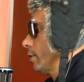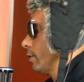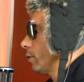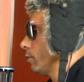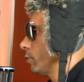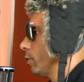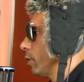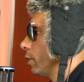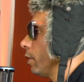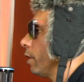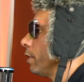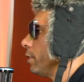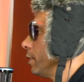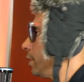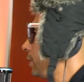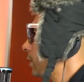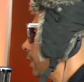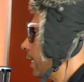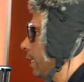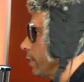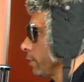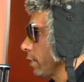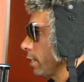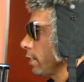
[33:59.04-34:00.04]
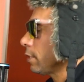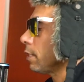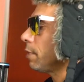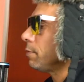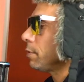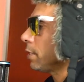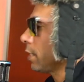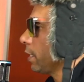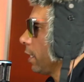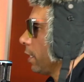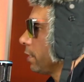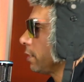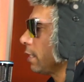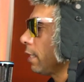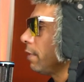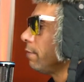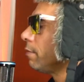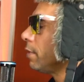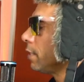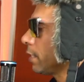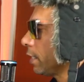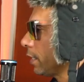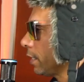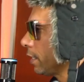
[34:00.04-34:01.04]
no, so you're we right. you understand? Right. So that's what I'm saying. That's not
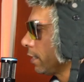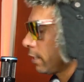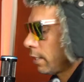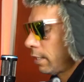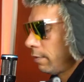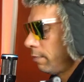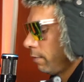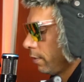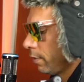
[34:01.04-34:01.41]
even. Yeah, that's not